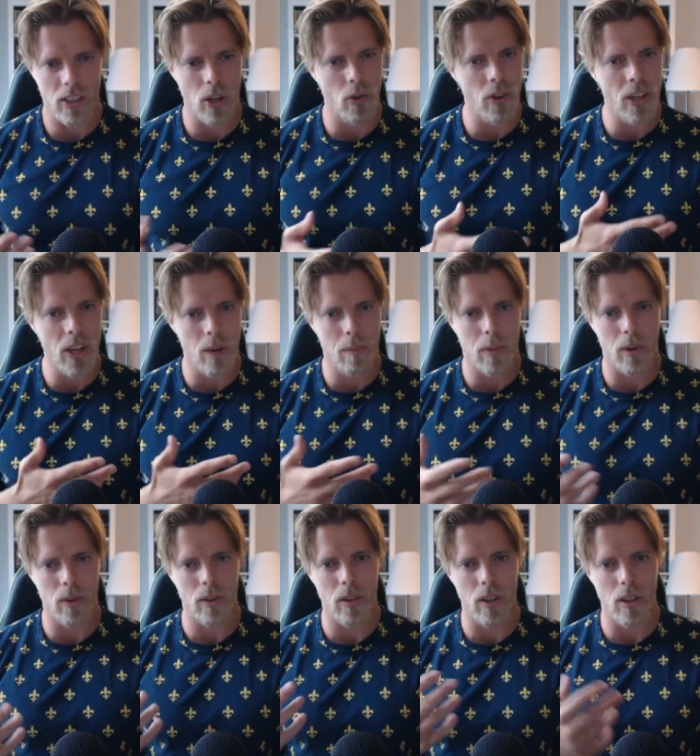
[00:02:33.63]
So read up
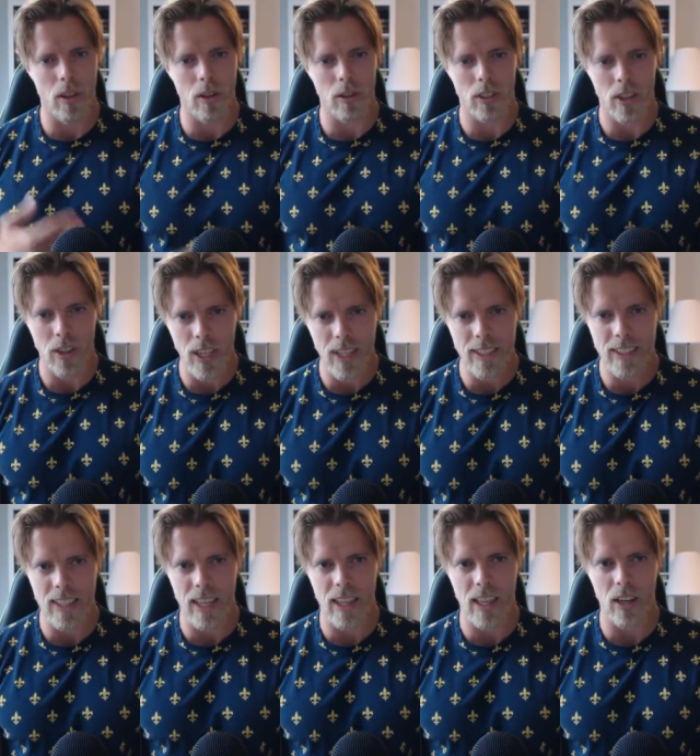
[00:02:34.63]
on those
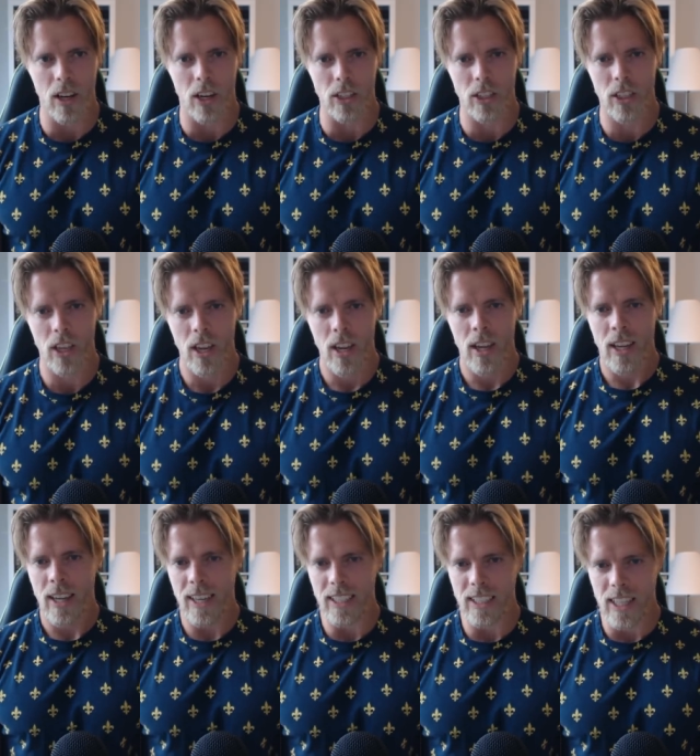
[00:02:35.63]
things and then ask,
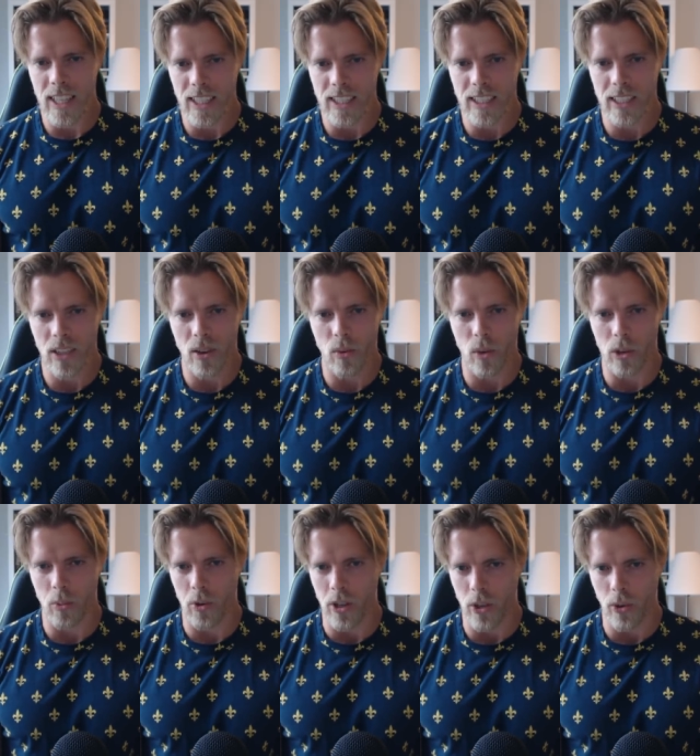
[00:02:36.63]
is this
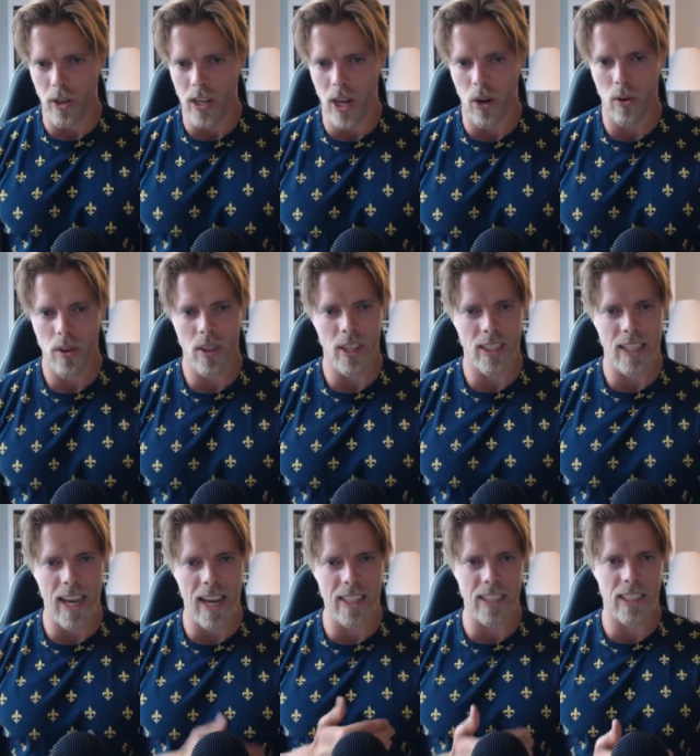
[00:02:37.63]
what we're doing now, this
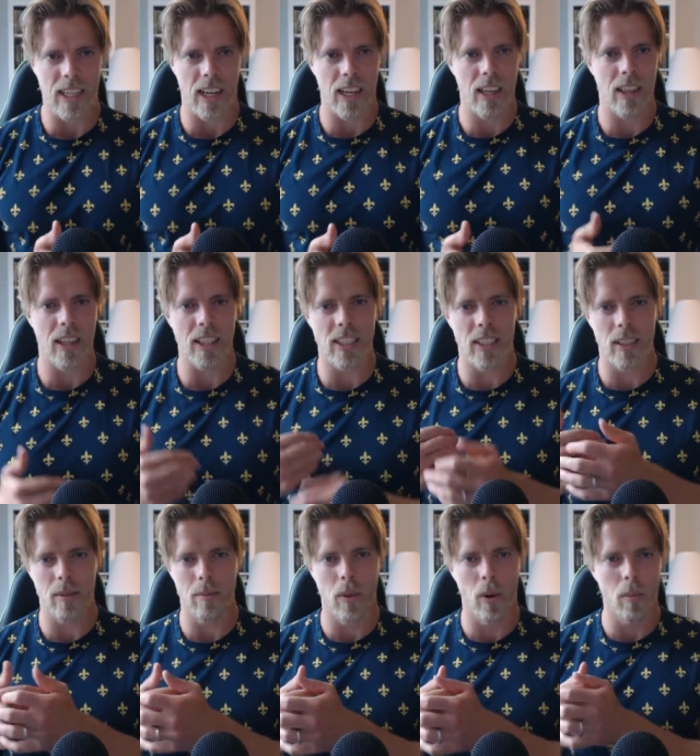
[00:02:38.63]
cancelling, this
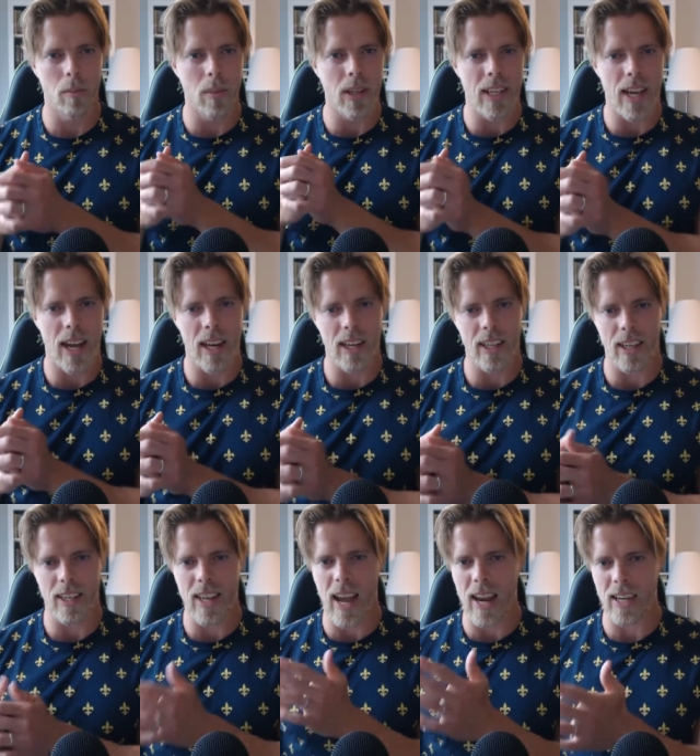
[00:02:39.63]
mob mentality
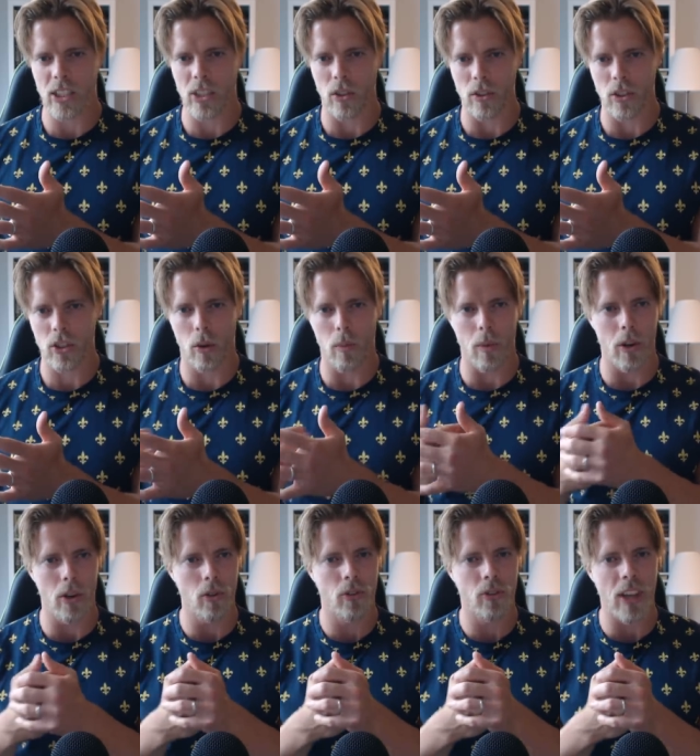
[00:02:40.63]
attacks on
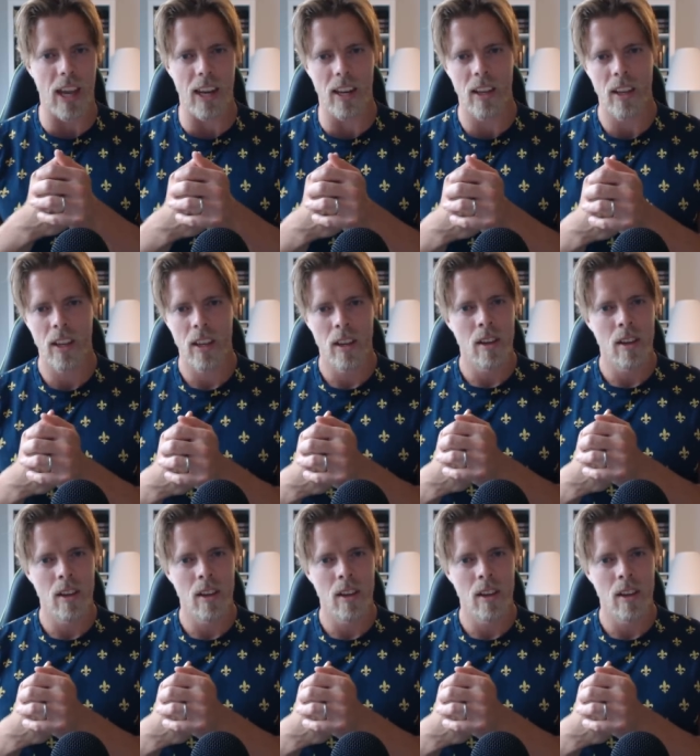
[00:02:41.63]
someone who said